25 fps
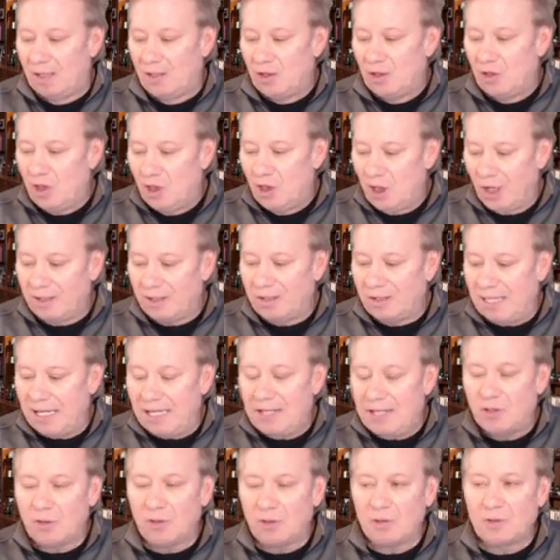Just
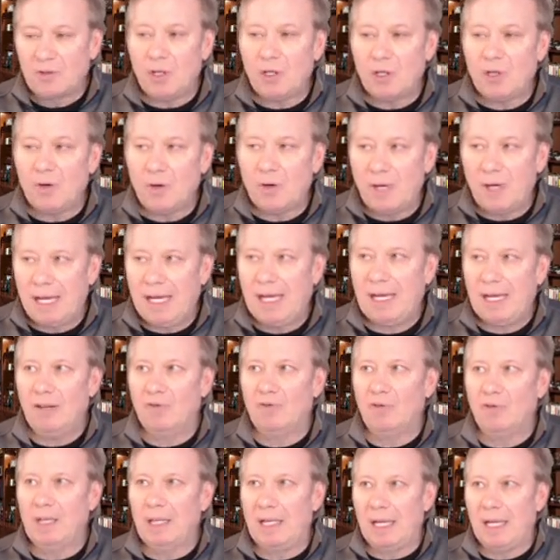Angels. You can't
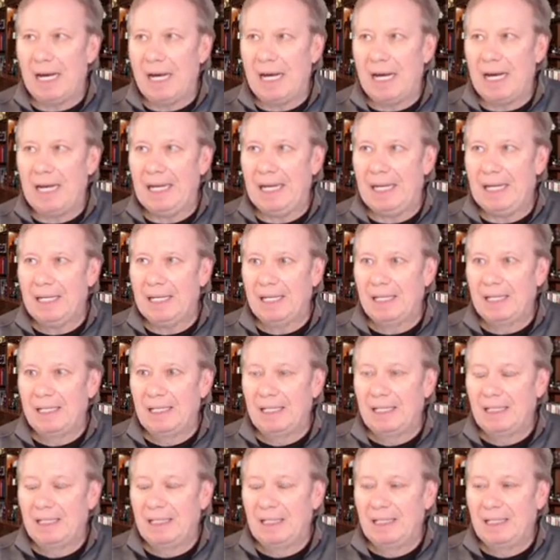rely
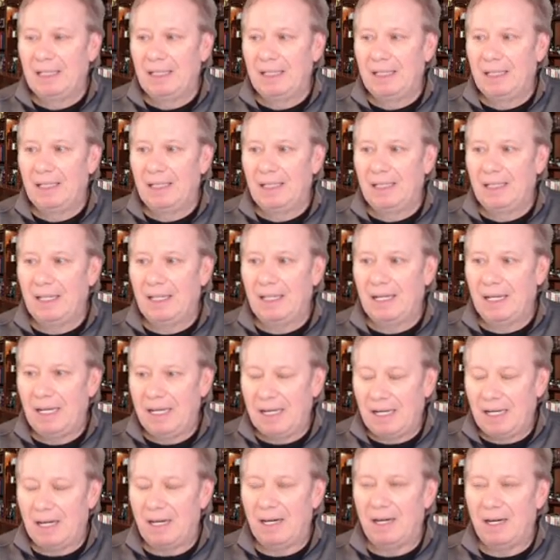
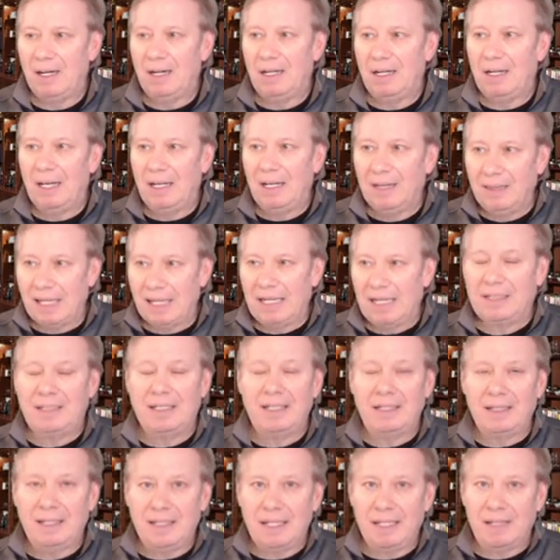on our
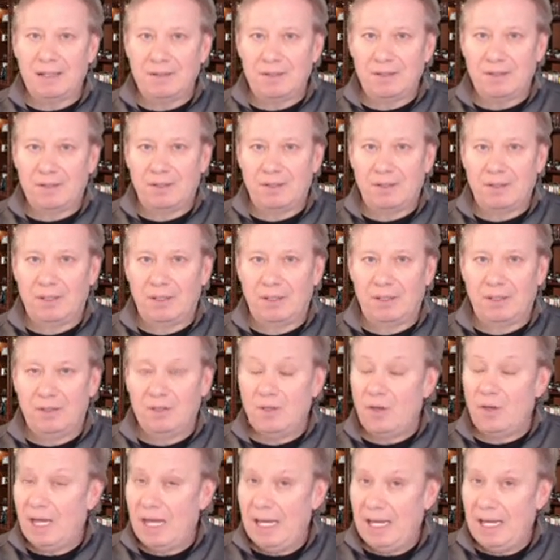elected leaders.
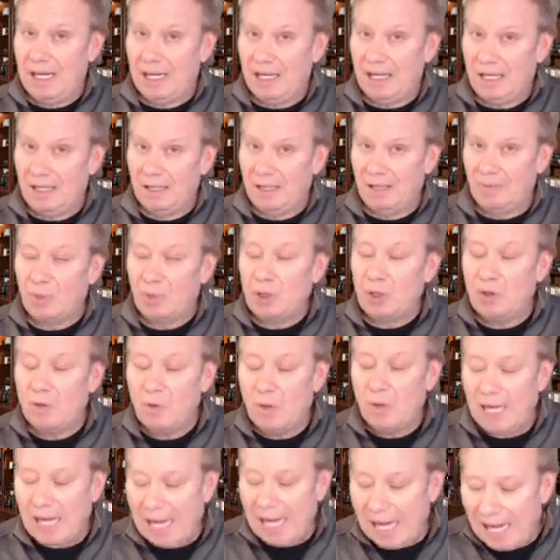You can't, but you
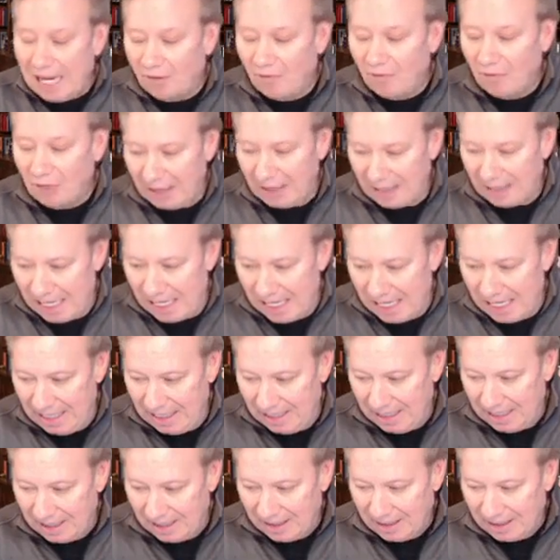can rely
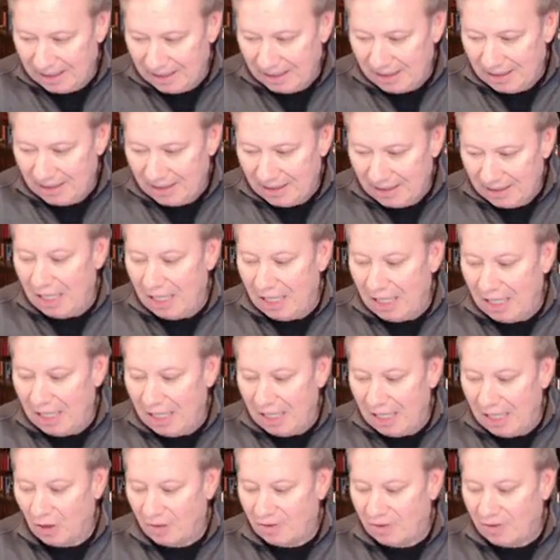on
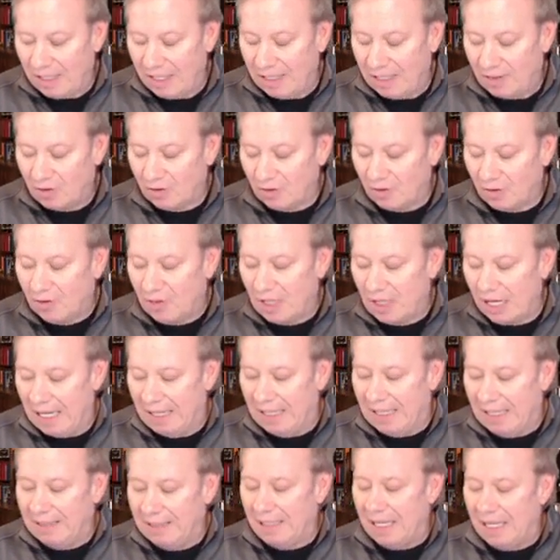Just Angels and
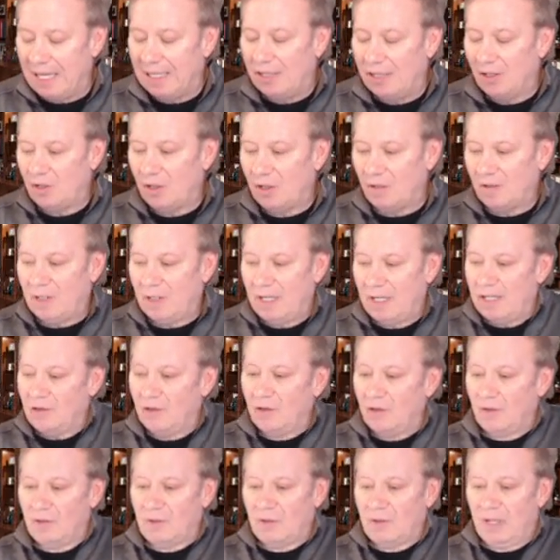online at
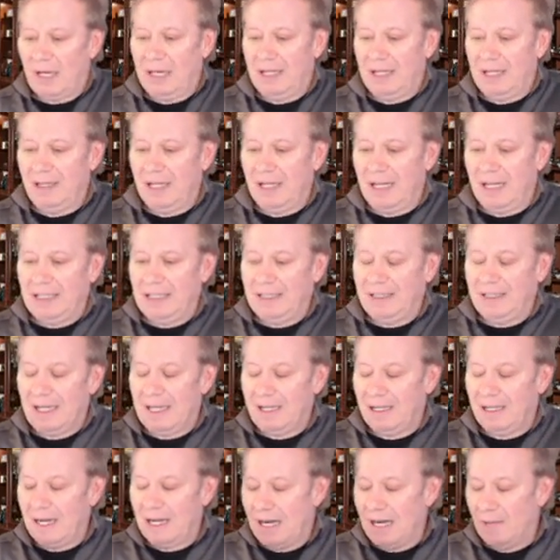
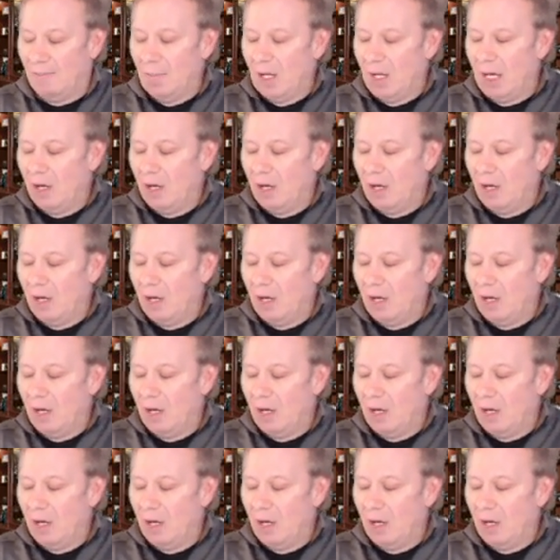justangelsonline.com.